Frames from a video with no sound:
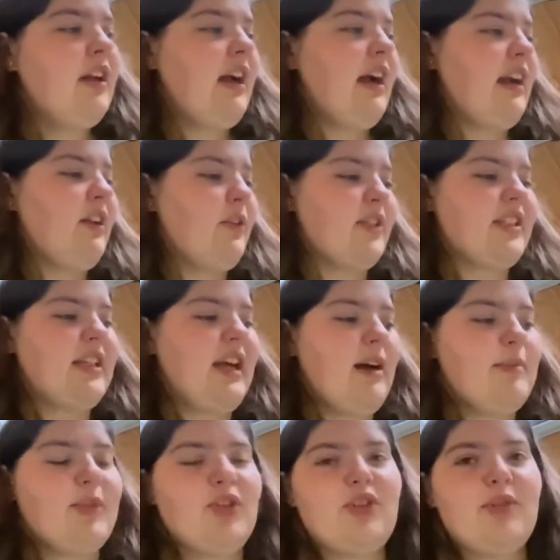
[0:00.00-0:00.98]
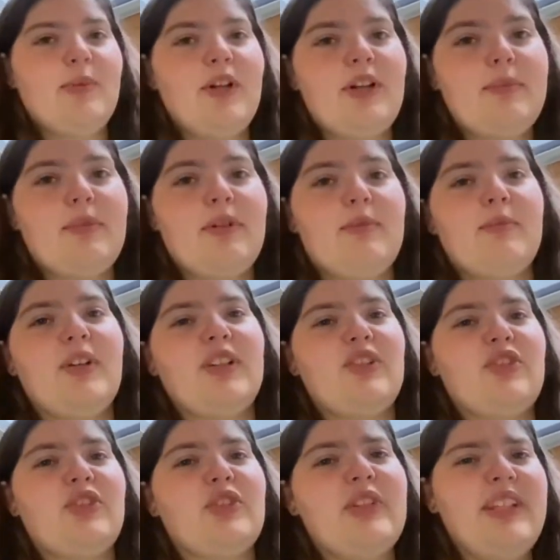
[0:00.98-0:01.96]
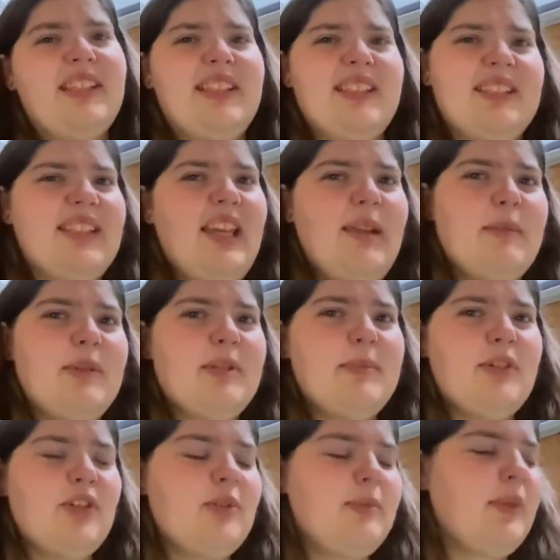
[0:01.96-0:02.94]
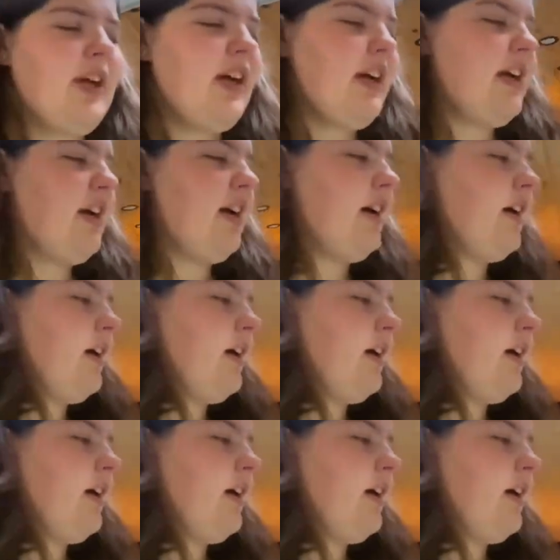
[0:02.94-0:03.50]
I know it's not butcher block, but I'm going to treat it the same as butcher block.